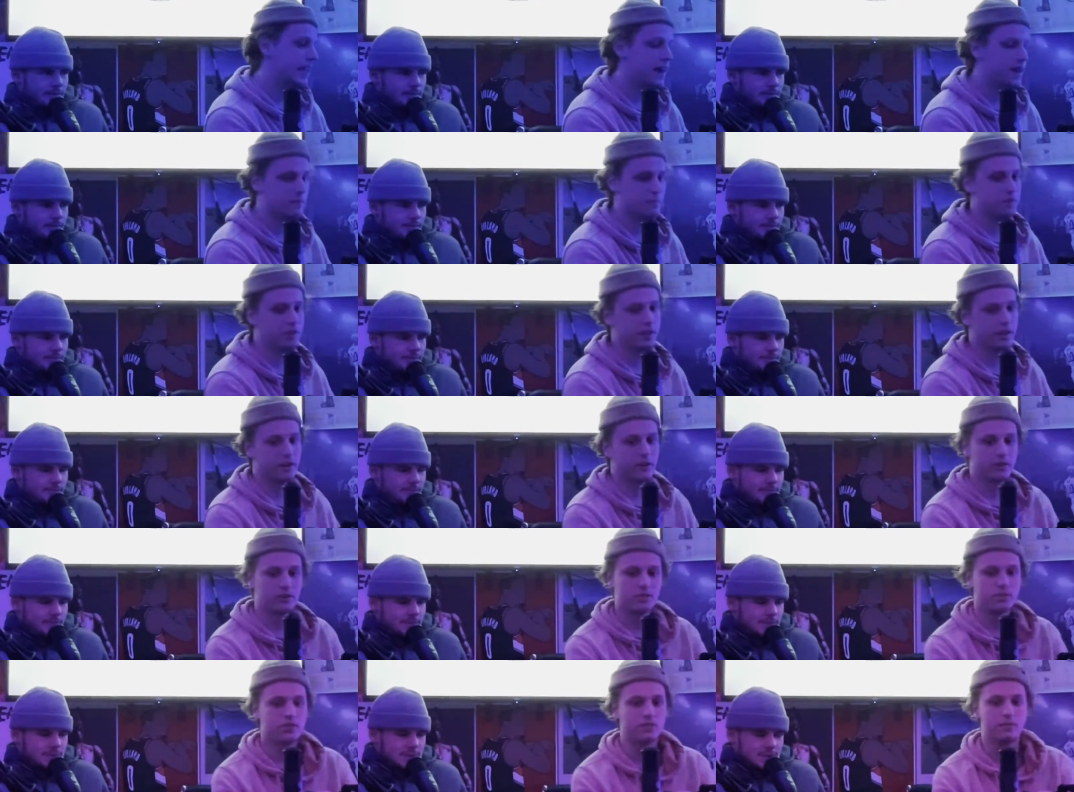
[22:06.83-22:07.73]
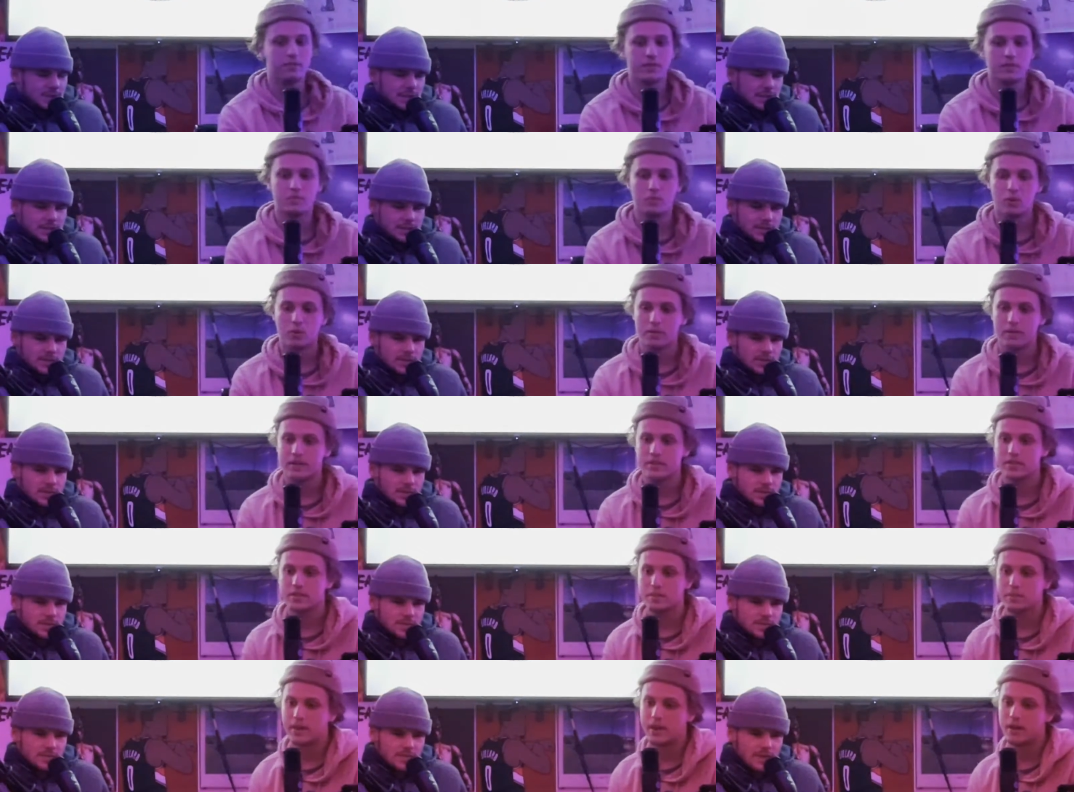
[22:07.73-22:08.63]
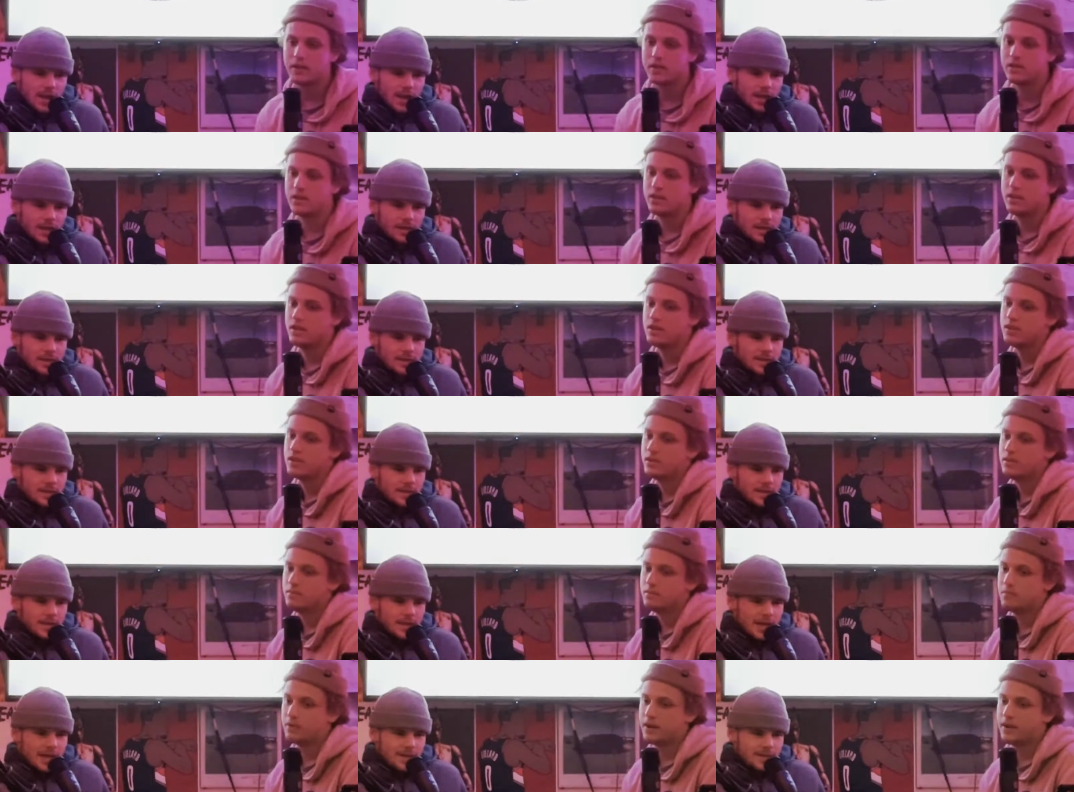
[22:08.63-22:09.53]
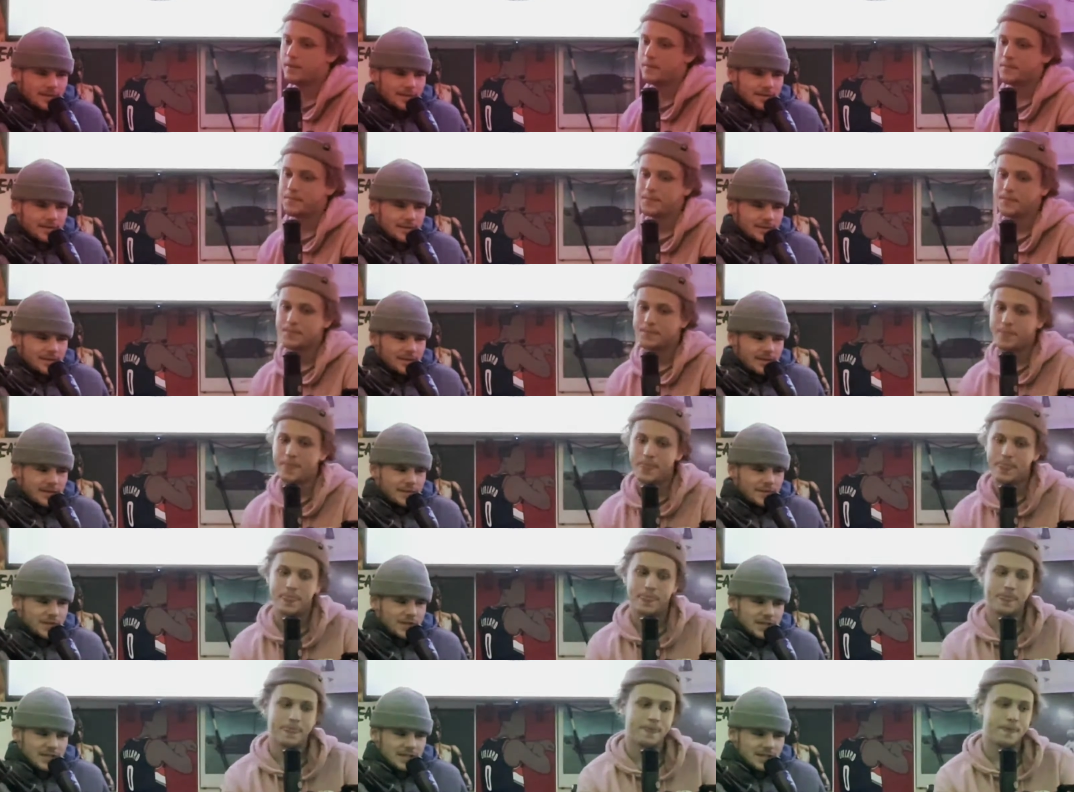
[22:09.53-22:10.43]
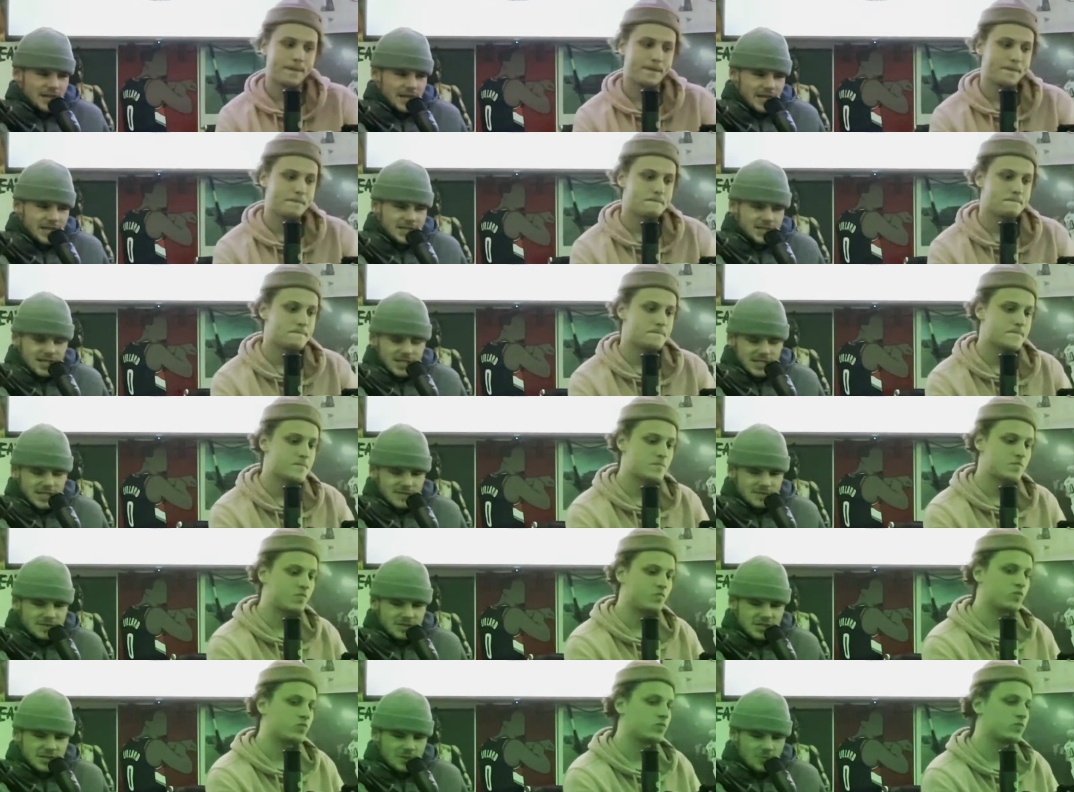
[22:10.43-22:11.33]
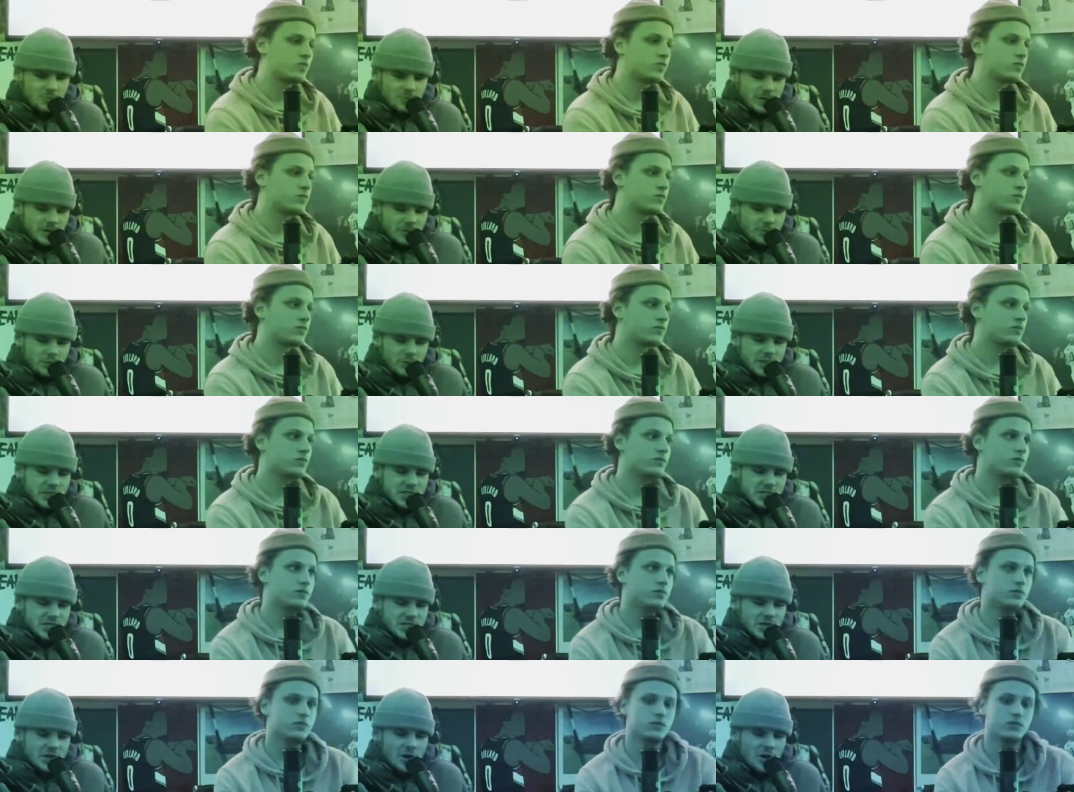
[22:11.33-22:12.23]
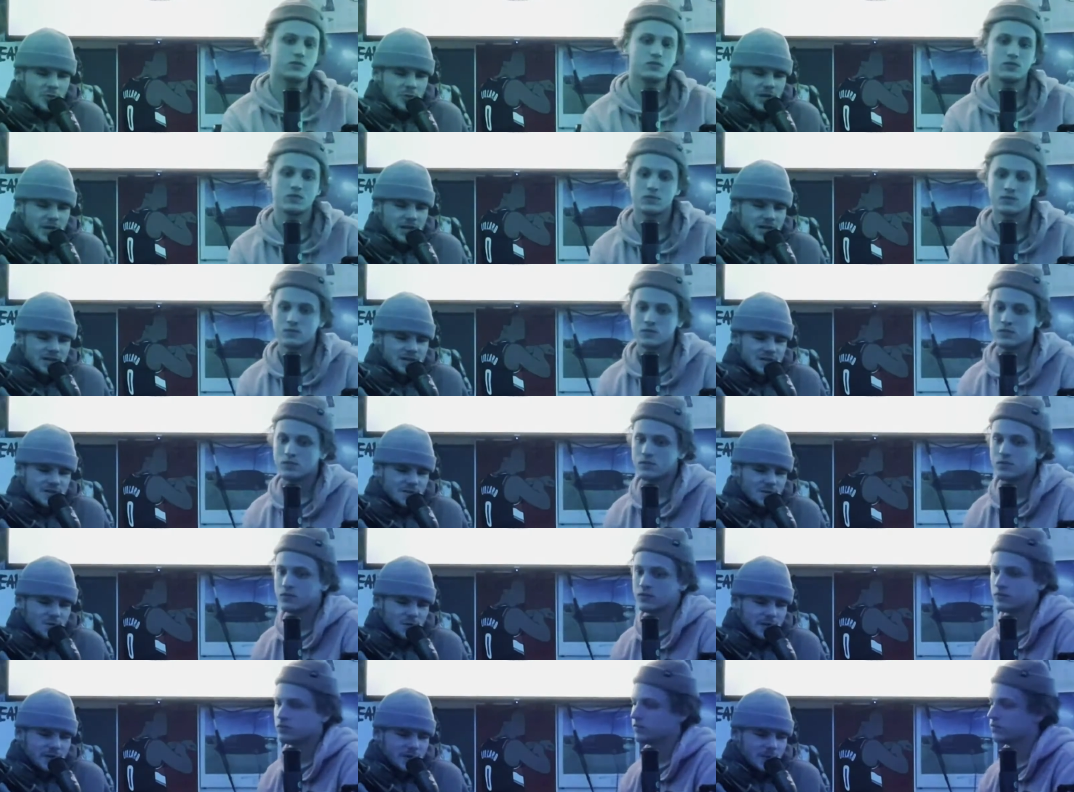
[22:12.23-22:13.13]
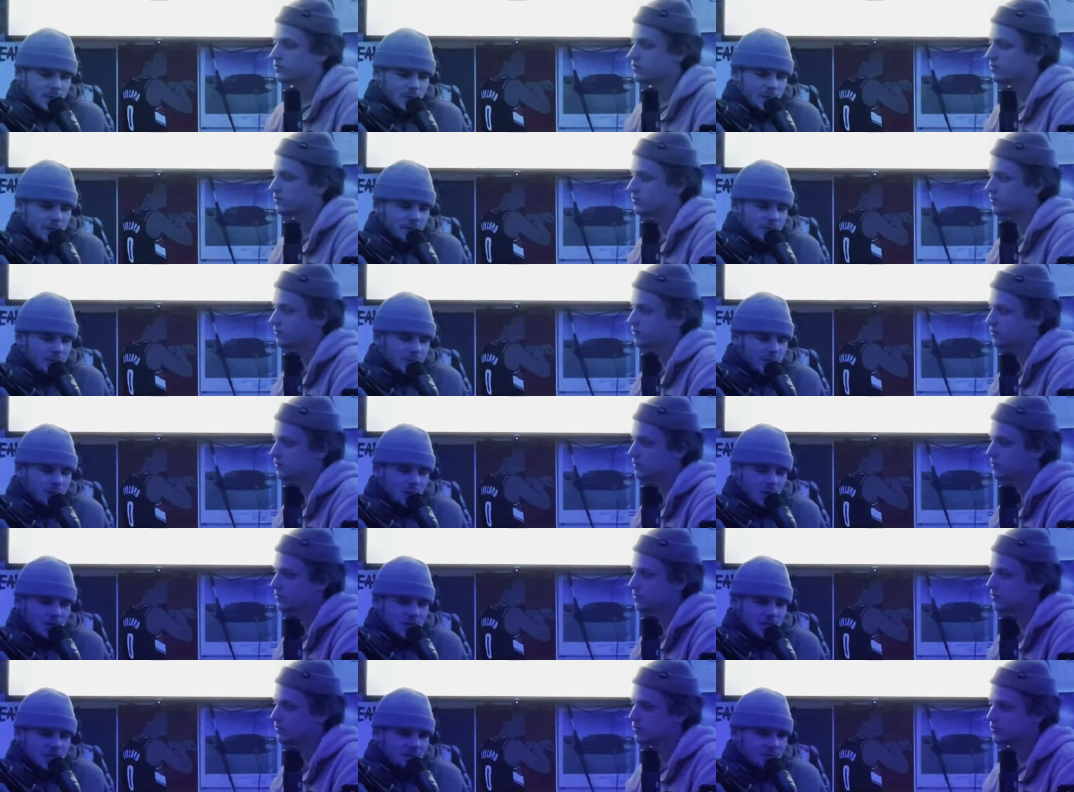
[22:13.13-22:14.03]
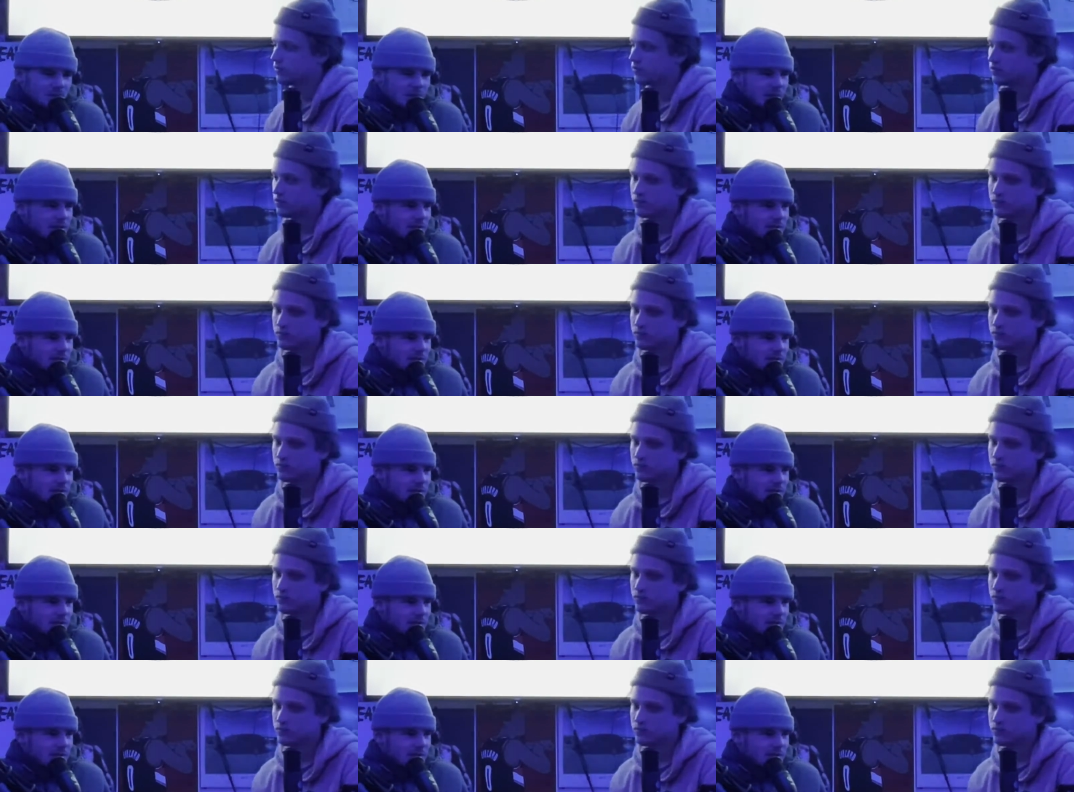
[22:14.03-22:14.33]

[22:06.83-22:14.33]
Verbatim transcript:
Speaker 1: 10 players you can be more pissed about. Right. And but,
Speaker 2: even like just we we just know because of we we've been watching him